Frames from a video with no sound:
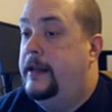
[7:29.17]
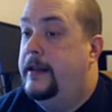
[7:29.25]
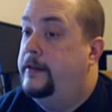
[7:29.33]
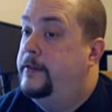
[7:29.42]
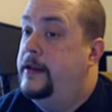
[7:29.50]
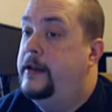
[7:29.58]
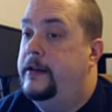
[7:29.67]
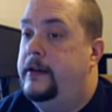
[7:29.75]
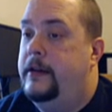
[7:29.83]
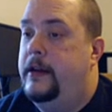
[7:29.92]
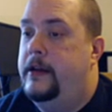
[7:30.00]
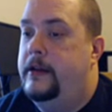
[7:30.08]
and that's it.
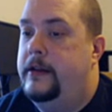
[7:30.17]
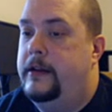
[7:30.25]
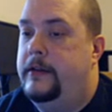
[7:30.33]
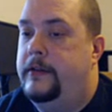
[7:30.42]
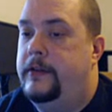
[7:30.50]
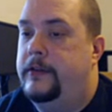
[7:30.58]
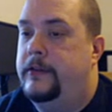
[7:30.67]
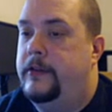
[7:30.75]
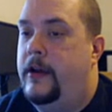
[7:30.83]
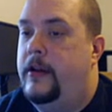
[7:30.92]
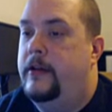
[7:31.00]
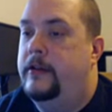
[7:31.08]
It's
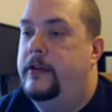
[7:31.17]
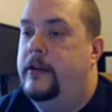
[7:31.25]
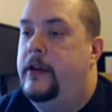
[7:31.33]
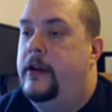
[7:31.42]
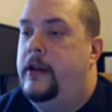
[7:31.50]
installed.